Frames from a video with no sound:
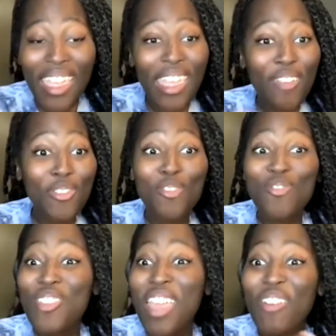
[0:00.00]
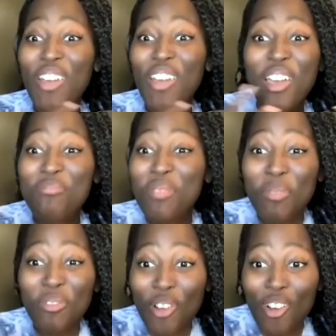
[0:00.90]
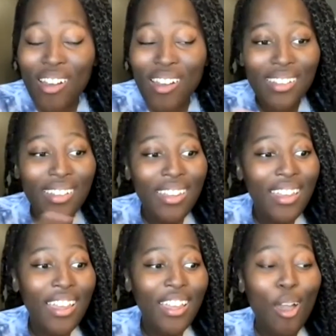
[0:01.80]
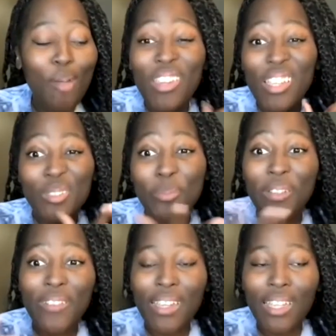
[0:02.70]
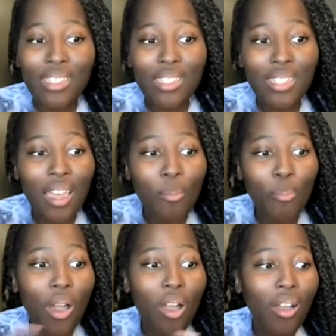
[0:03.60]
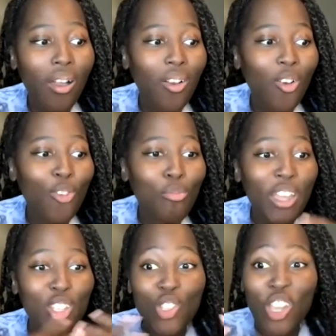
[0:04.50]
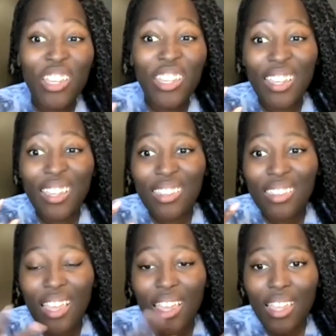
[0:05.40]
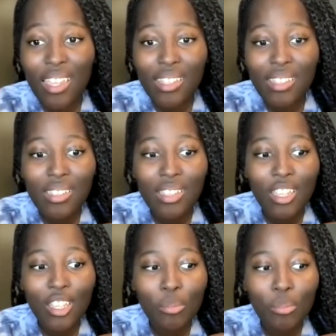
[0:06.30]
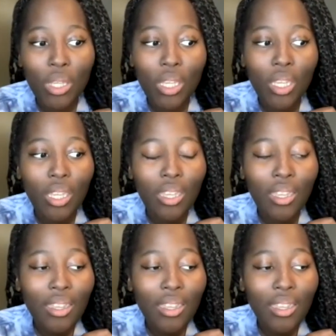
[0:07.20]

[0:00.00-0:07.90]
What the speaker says: If you've never heard me before, come and experience a part of my journey that is going to be